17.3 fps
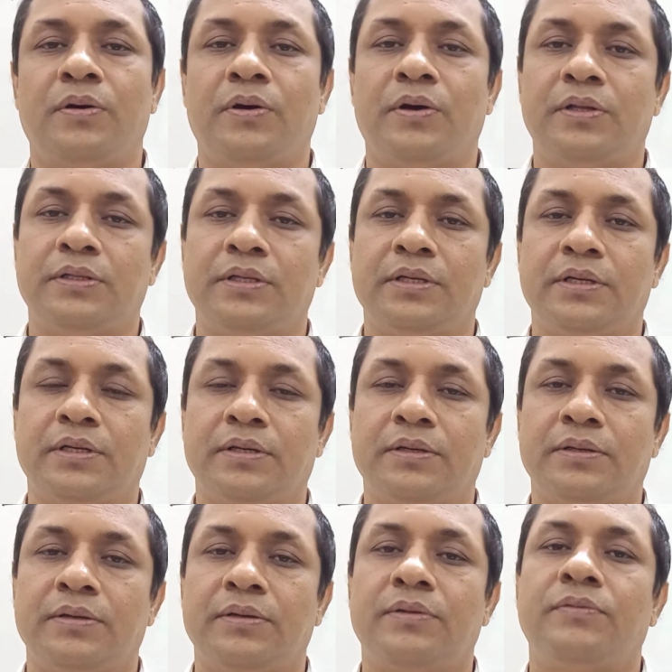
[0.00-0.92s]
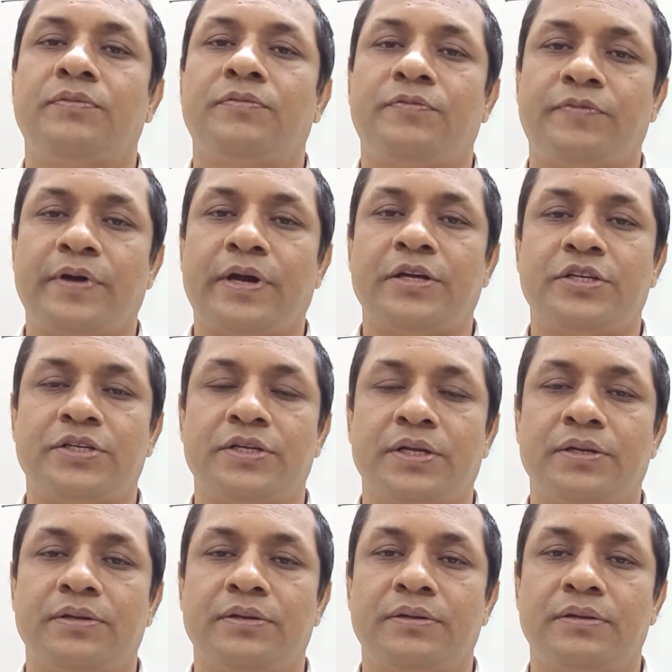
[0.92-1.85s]
on the
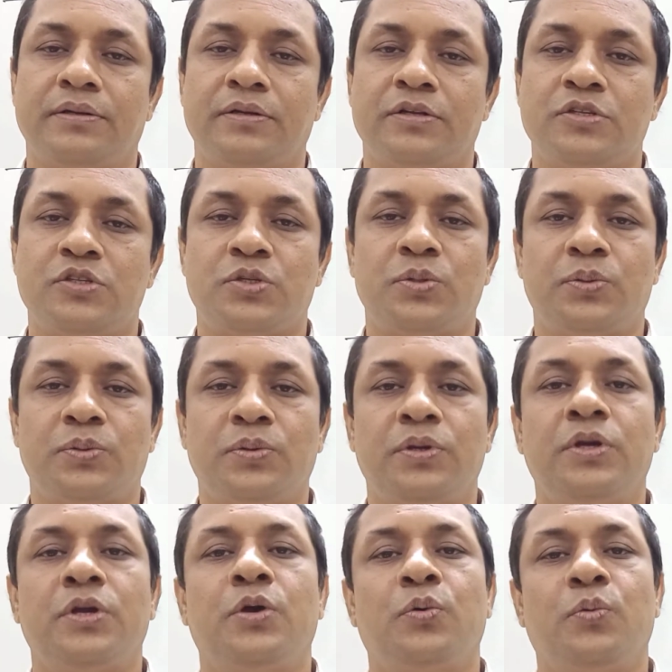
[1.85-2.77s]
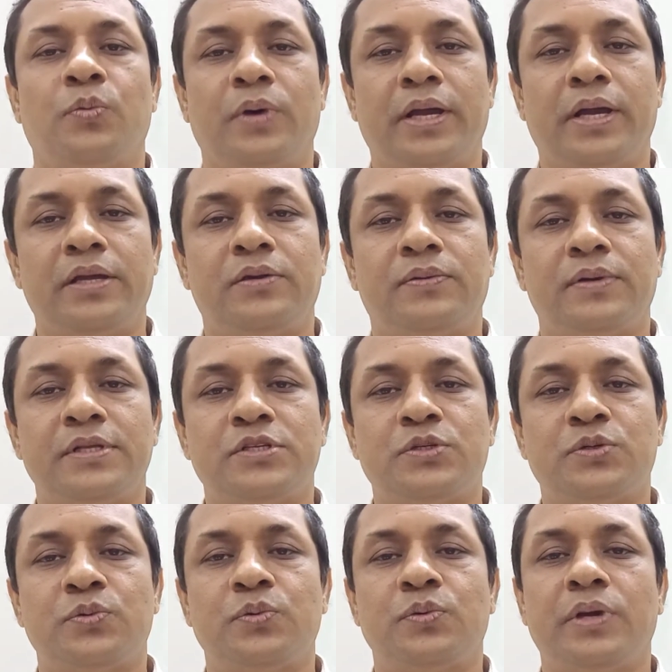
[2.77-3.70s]
function. So y equals
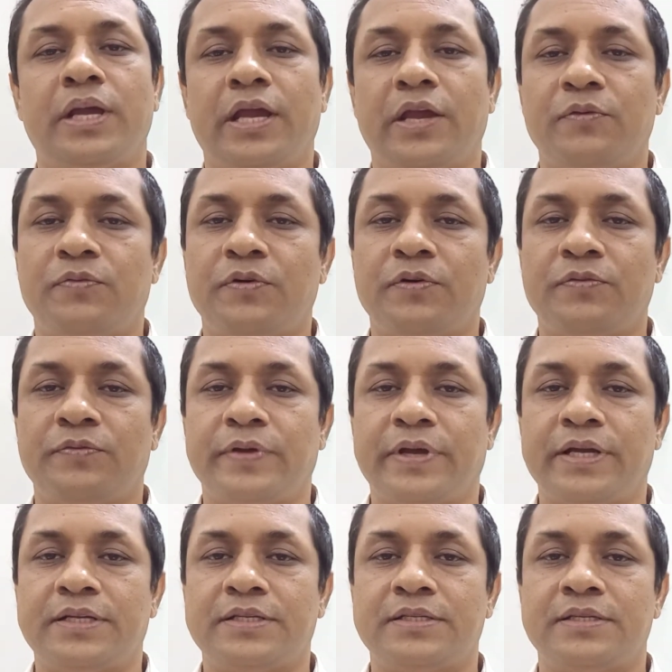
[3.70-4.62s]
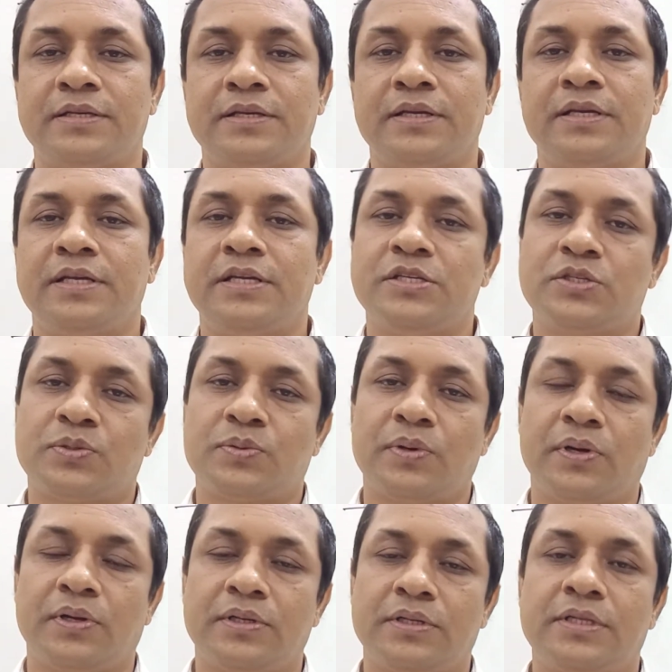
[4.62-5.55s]
to f of x is
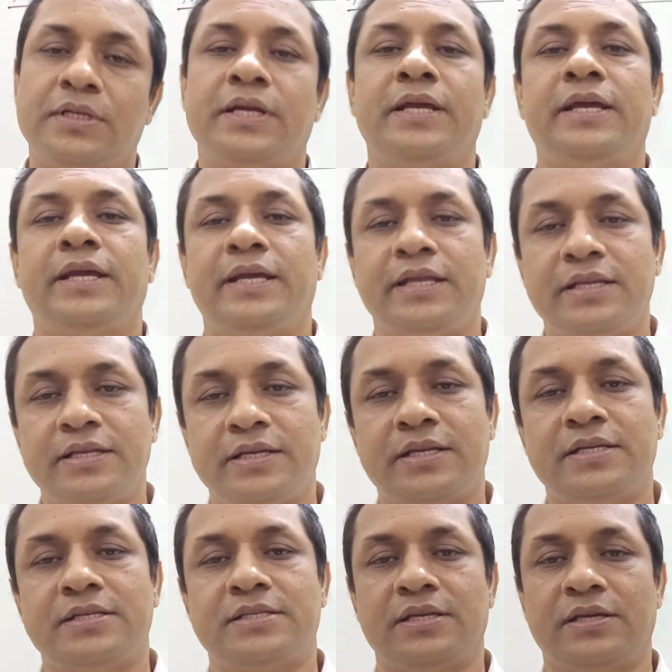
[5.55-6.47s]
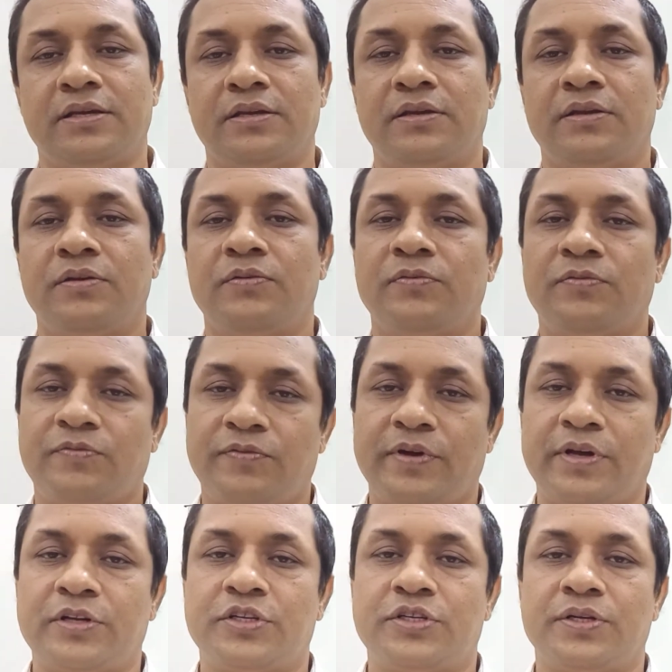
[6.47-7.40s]
called increasing
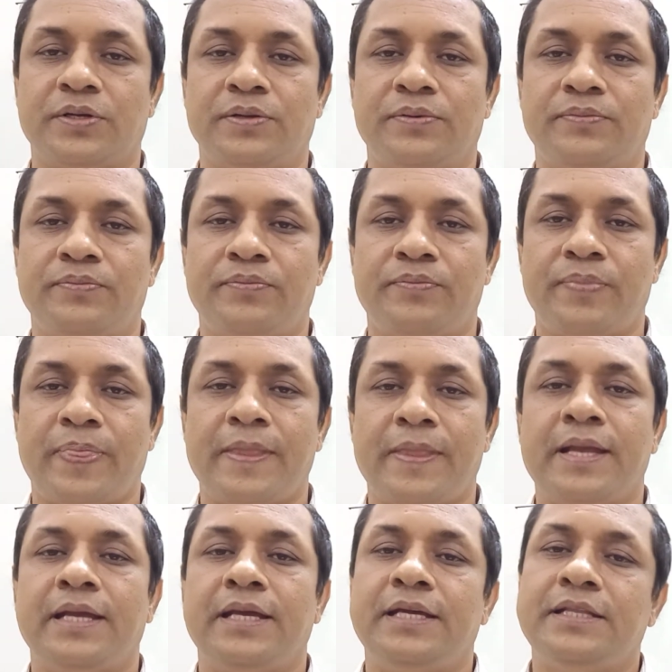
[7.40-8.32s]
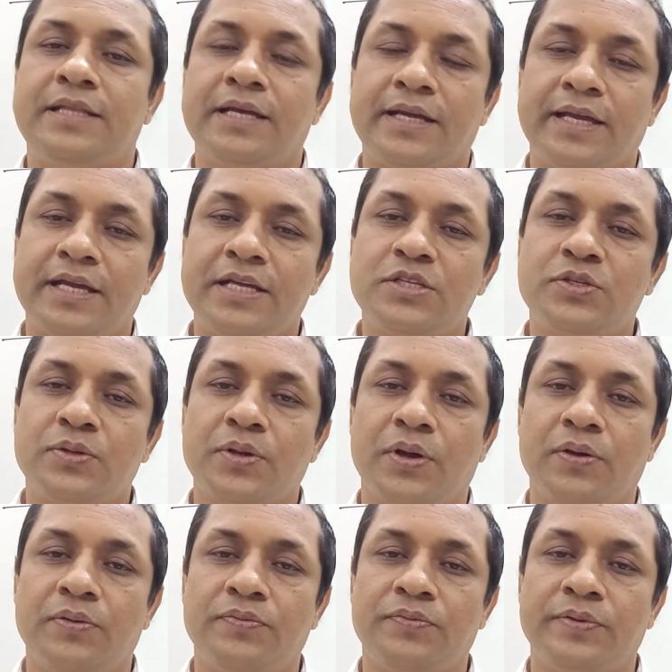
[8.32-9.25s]
function. In the case
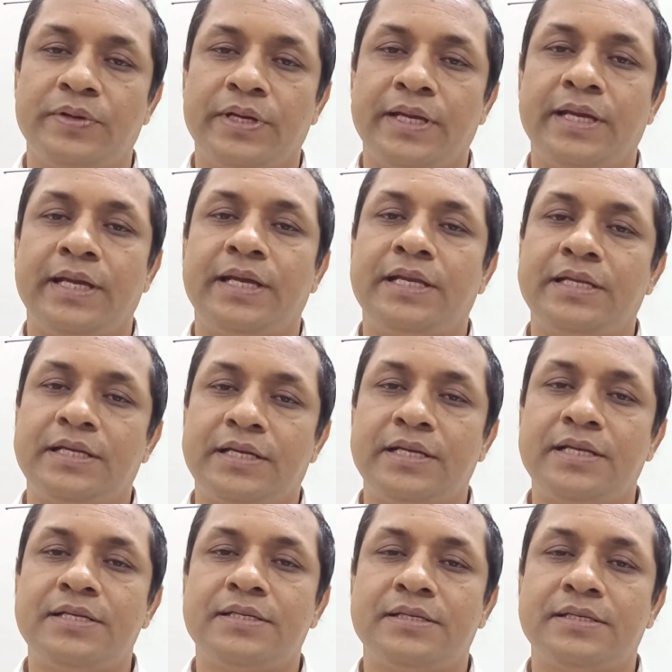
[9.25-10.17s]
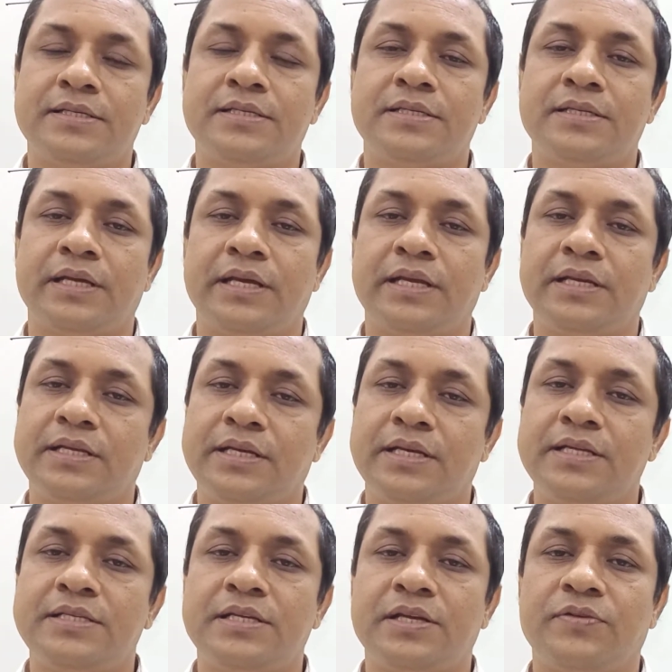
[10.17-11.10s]
of
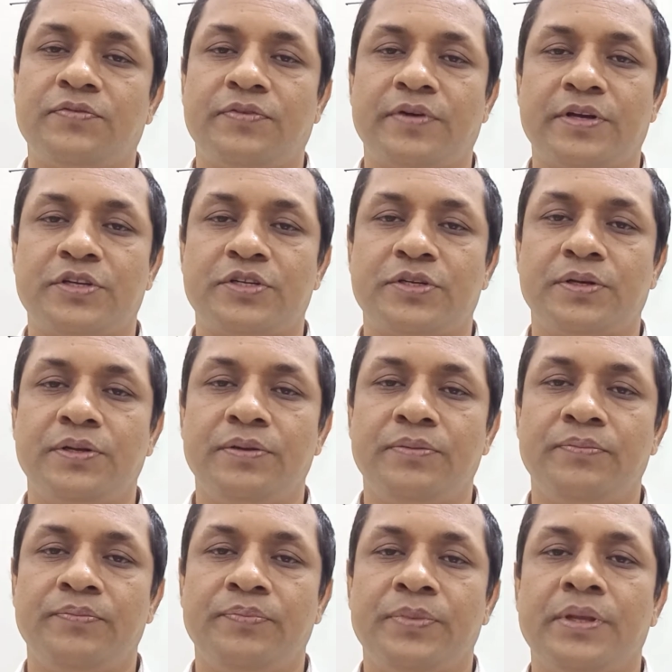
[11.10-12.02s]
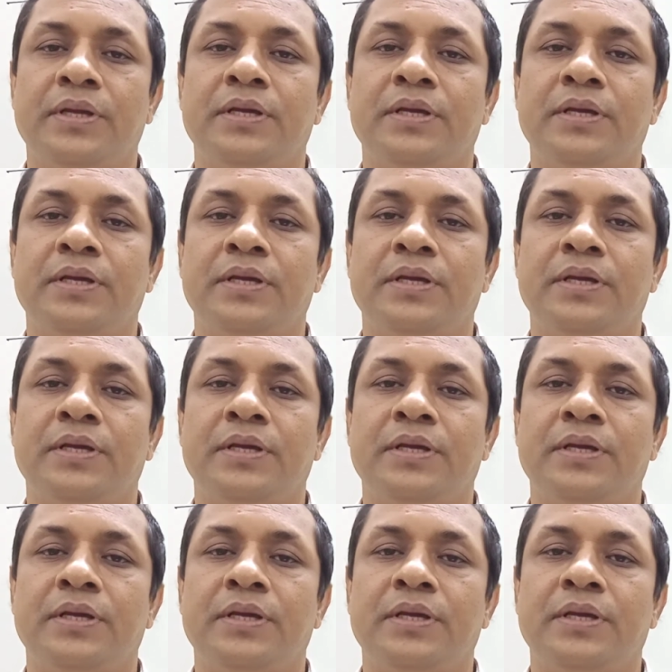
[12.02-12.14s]
increasing function,